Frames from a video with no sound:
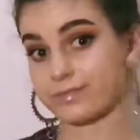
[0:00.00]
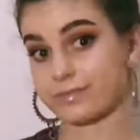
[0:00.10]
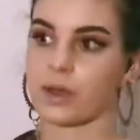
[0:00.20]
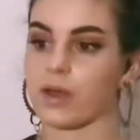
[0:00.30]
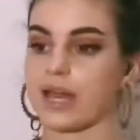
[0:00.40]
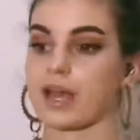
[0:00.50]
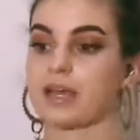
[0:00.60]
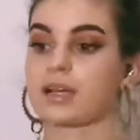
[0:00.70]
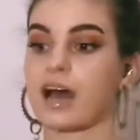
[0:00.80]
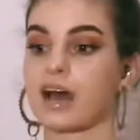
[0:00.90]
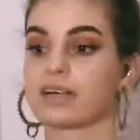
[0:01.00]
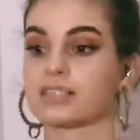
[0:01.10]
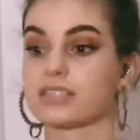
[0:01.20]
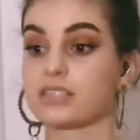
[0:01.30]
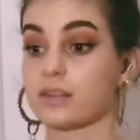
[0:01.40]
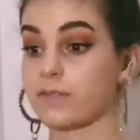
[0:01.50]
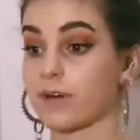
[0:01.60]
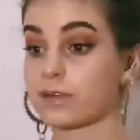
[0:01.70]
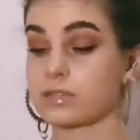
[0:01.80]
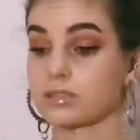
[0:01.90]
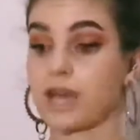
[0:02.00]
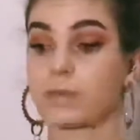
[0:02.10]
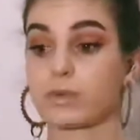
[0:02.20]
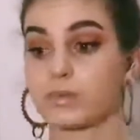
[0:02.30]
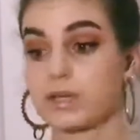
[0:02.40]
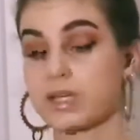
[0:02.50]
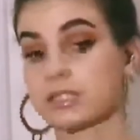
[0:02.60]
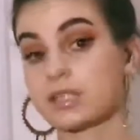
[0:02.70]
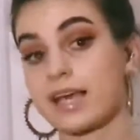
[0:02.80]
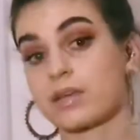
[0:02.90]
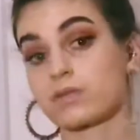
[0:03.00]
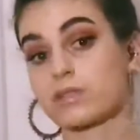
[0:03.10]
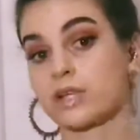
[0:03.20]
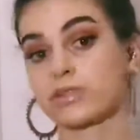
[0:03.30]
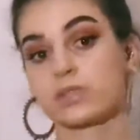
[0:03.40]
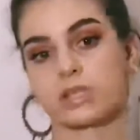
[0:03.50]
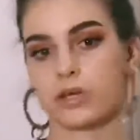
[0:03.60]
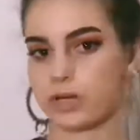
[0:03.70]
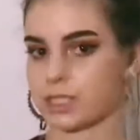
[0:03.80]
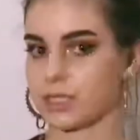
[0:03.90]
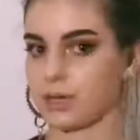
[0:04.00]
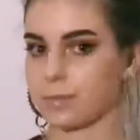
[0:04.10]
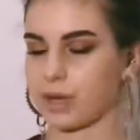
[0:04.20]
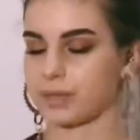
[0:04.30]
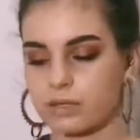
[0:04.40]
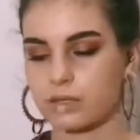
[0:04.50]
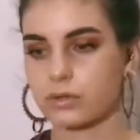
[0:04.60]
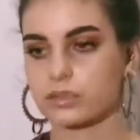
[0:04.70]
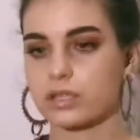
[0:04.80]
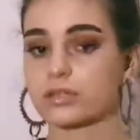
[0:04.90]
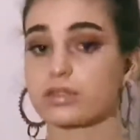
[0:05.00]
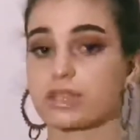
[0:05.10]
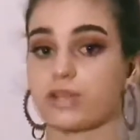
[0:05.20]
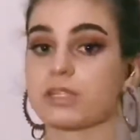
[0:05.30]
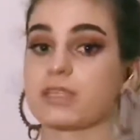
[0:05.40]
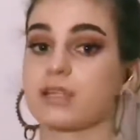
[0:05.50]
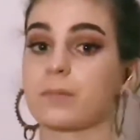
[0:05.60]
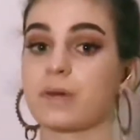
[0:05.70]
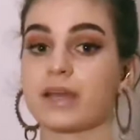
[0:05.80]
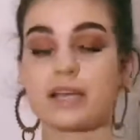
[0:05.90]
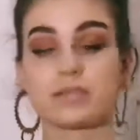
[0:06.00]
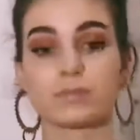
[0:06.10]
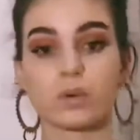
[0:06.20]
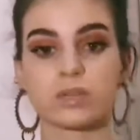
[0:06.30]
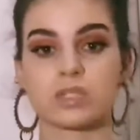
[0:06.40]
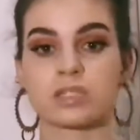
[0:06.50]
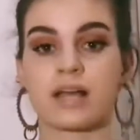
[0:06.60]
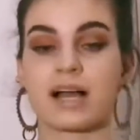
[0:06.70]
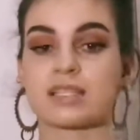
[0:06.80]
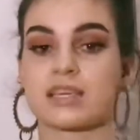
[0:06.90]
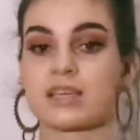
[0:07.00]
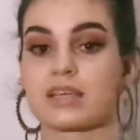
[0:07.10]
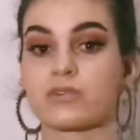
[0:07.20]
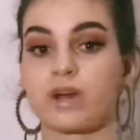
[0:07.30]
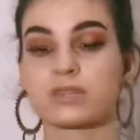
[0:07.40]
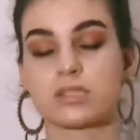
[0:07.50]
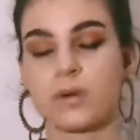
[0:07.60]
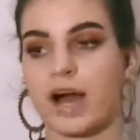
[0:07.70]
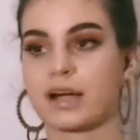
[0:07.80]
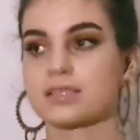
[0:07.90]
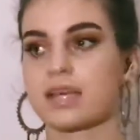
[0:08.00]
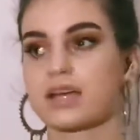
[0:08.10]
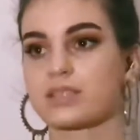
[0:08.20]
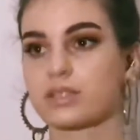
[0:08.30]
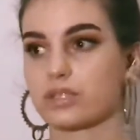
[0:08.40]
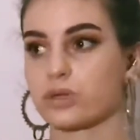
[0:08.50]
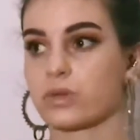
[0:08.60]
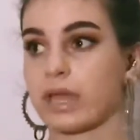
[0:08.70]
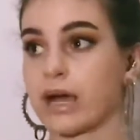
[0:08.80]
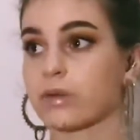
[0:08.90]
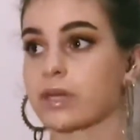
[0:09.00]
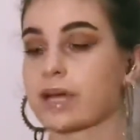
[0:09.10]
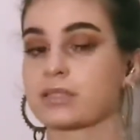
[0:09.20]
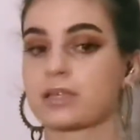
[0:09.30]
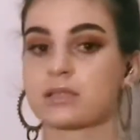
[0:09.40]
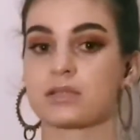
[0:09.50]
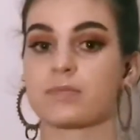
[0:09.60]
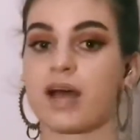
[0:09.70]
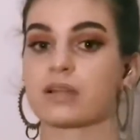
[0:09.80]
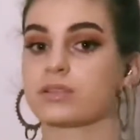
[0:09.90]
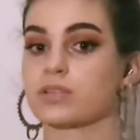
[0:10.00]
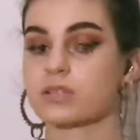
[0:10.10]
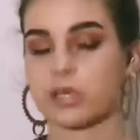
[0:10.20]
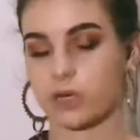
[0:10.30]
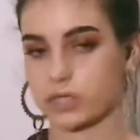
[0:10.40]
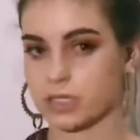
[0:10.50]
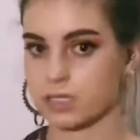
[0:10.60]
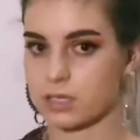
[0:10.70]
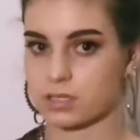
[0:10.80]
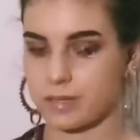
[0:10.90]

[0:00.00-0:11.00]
Okay, and the final step will be to get your social security number. Your social security number is important as it grants you access to the healthcare system and to the security system.